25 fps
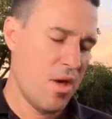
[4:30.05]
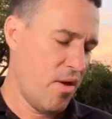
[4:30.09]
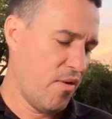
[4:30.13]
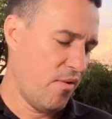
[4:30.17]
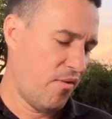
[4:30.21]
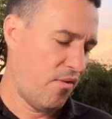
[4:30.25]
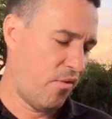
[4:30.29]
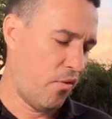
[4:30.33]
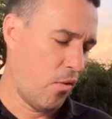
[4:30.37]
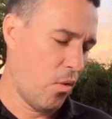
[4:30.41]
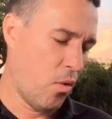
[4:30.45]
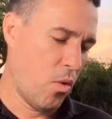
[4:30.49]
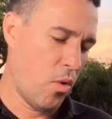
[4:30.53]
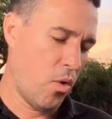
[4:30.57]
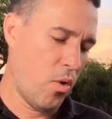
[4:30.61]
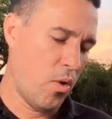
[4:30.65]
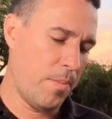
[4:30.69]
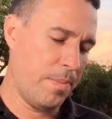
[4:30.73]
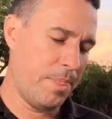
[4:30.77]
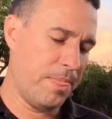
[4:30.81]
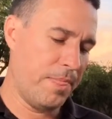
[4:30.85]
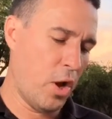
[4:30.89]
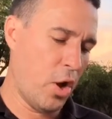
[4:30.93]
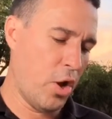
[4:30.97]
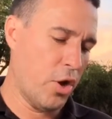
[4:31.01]

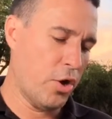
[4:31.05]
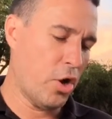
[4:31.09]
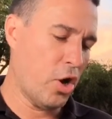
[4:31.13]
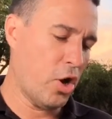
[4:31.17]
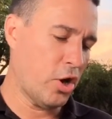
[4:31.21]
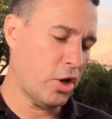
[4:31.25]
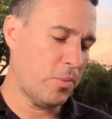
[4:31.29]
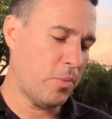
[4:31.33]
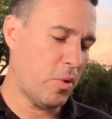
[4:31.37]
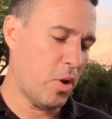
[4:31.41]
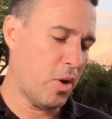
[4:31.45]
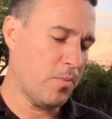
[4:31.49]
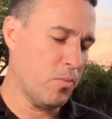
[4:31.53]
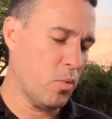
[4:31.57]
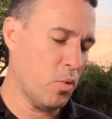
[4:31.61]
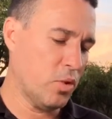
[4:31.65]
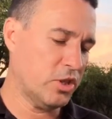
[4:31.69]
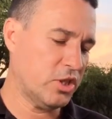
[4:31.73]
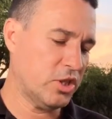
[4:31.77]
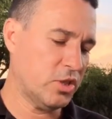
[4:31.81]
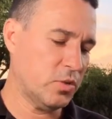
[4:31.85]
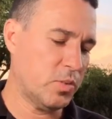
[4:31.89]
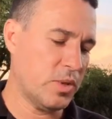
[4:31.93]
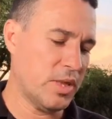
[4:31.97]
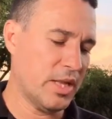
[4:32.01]
For owner-occupied
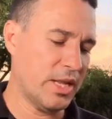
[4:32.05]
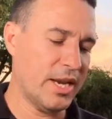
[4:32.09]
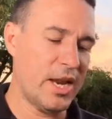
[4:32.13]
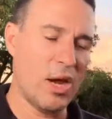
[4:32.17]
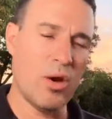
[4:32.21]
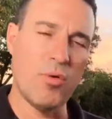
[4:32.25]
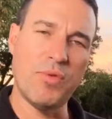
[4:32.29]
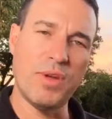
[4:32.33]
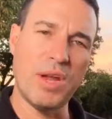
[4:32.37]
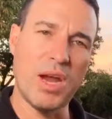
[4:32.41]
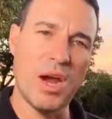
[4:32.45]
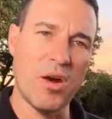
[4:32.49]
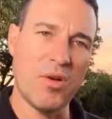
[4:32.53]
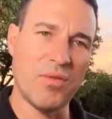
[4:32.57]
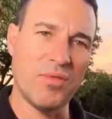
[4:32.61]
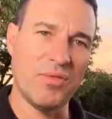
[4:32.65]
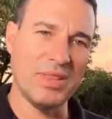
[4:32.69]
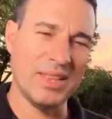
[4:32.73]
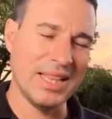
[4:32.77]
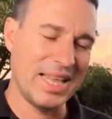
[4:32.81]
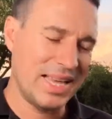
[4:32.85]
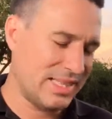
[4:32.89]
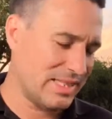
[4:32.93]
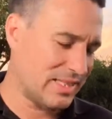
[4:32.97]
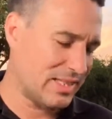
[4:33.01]
mortgages with an LVR of
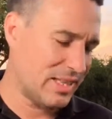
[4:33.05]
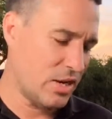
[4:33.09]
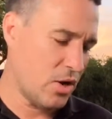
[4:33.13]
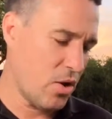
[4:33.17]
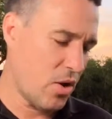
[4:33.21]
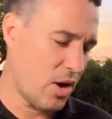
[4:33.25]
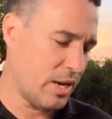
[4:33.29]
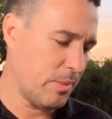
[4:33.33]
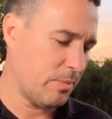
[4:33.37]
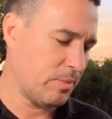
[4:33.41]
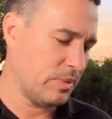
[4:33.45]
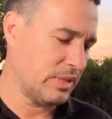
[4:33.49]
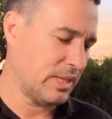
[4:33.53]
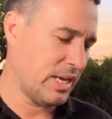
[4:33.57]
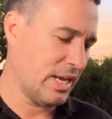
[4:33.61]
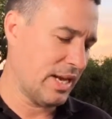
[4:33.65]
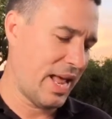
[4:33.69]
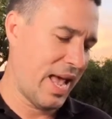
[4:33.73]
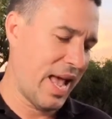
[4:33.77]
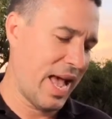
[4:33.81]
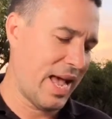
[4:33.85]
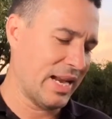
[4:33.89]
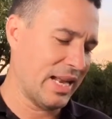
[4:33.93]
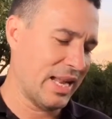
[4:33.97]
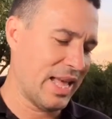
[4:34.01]
less than 90%,
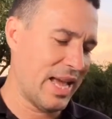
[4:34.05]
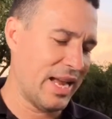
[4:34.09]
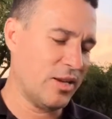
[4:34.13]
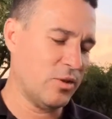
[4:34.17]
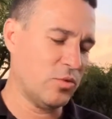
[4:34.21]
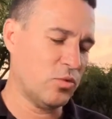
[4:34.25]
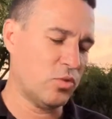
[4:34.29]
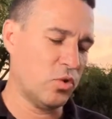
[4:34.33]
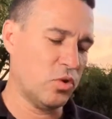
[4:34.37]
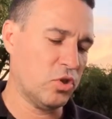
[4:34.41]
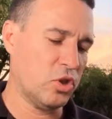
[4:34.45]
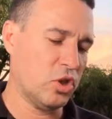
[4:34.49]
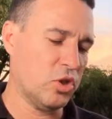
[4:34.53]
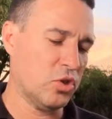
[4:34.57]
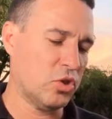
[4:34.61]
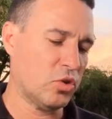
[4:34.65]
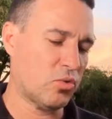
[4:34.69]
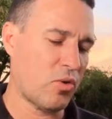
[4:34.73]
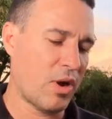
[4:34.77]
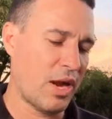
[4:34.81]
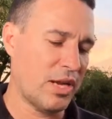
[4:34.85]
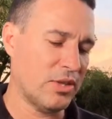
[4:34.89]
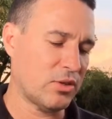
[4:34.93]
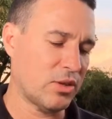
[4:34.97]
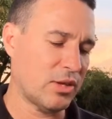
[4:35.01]
Adelaide has reduced
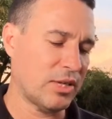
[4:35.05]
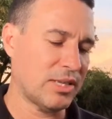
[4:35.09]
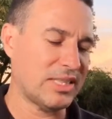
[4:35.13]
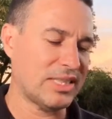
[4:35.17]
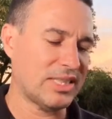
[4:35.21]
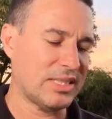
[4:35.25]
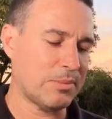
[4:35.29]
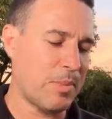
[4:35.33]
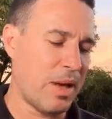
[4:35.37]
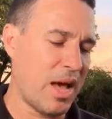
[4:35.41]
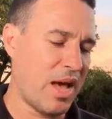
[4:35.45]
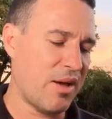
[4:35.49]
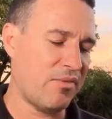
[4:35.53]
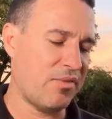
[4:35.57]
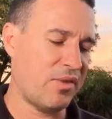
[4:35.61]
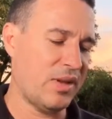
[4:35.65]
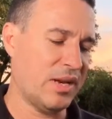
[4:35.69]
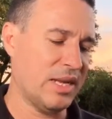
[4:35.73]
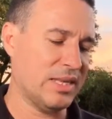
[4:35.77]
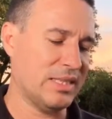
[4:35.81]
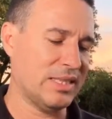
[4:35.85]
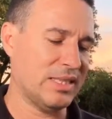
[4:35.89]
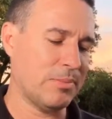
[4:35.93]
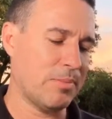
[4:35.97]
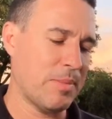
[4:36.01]
rates on its
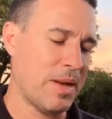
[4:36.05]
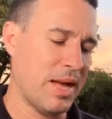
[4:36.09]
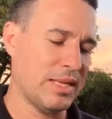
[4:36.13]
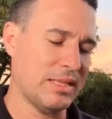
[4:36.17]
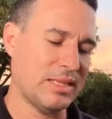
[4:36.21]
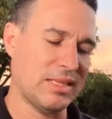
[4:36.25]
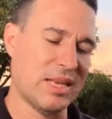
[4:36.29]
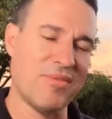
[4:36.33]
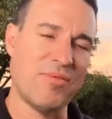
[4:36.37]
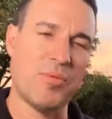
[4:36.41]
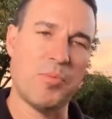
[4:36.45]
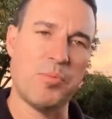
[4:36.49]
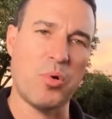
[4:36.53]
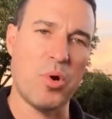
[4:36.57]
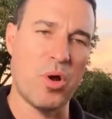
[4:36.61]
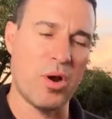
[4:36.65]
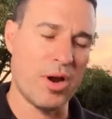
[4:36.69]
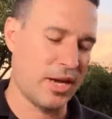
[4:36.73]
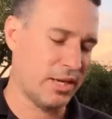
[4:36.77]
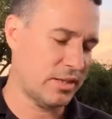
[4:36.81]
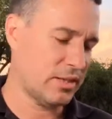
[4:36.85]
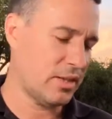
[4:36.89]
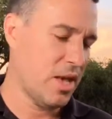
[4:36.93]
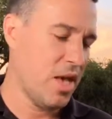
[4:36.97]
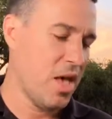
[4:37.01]
SmartFit and SmartSaver
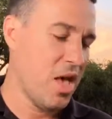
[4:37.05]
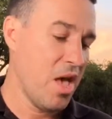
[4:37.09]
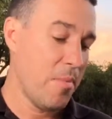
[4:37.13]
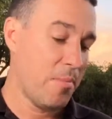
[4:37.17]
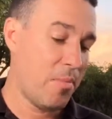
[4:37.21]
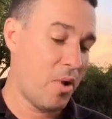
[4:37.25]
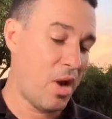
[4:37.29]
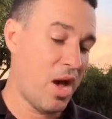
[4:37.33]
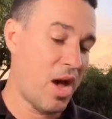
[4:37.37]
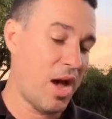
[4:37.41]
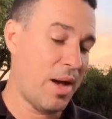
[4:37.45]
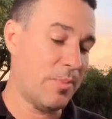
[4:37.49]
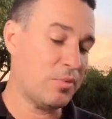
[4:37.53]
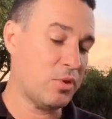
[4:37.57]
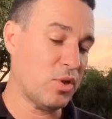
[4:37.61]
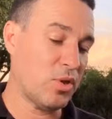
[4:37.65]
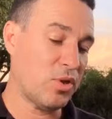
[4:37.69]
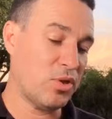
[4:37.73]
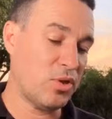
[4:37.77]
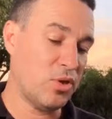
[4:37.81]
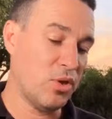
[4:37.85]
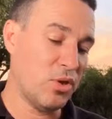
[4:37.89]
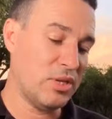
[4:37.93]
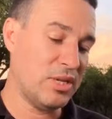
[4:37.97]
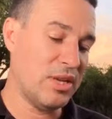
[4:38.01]
products by up to
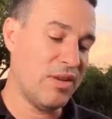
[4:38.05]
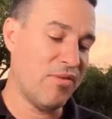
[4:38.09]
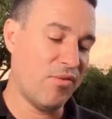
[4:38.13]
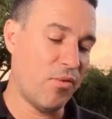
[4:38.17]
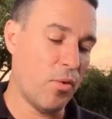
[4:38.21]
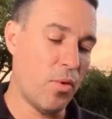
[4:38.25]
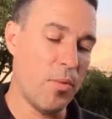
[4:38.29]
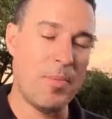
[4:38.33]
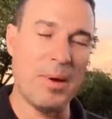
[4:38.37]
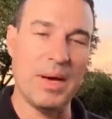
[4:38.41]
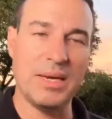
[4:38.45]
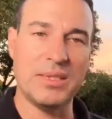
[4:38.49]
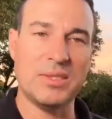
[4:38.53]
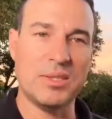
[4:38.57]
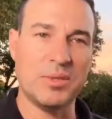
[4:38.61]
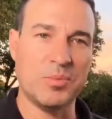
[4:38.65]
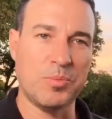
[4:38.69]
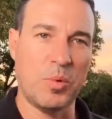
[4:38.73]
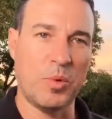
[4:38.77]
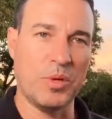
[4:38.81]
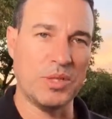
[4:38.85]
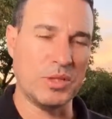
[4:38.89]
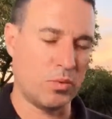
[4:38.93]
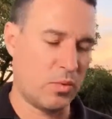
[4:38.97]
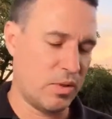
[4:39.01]
34 basis
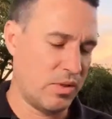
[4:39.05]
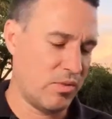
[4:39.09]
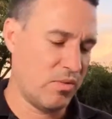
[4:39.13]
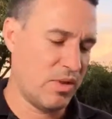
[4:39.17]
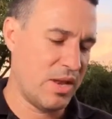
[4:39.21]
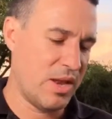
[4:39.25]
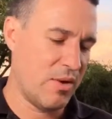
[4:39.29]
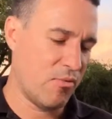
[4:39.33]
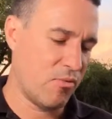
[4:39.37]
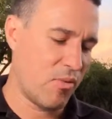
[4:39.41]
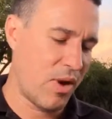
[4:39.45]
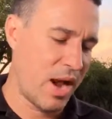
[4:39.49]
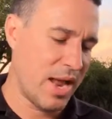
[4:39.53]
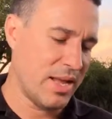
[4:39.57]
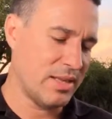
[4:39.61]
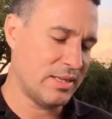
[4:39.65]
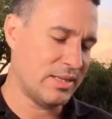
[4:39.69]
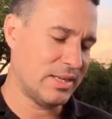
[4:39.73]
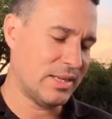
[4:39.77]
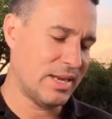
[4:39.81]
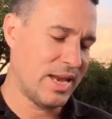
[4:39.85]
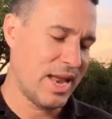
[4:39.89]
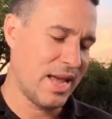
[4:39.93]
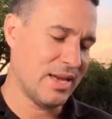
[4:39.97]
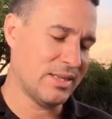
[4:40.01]
points, with
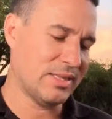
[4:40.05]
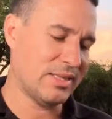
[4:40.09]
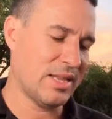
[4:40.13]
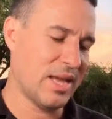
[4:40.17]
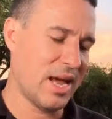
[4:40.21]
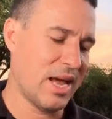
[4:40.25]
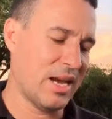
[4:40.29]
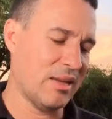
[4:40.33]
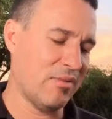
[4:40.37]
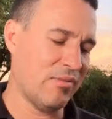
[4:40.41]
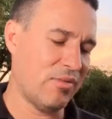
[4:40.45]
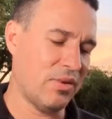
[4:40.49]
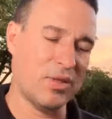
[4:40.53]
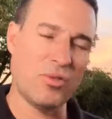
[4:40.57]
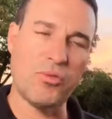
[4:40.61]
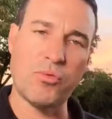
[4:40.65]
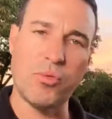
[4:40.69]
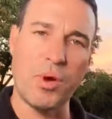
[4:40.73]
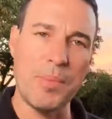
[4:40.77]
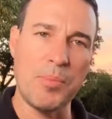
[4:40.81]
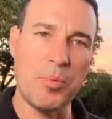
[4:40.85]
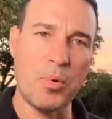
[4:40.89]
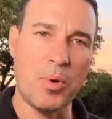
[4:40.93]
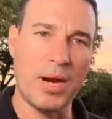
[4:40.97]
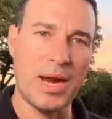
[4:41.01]
rates now starting for
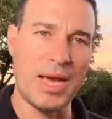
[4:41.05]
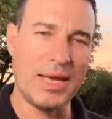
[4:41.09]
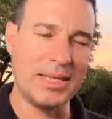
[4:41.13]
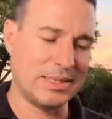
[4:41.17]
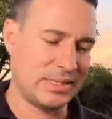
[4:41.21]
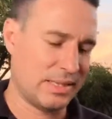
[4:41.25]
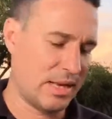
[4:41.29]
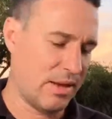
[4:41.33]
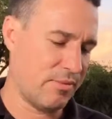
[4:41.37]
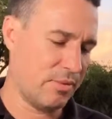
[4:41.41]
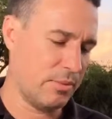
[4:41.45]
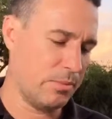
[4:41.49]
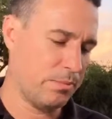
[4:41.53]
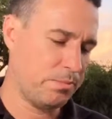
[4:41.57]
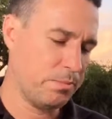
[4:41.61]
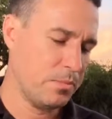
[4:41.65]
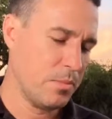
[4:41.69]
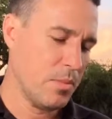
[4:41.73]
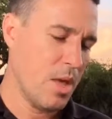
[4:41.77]
3.87.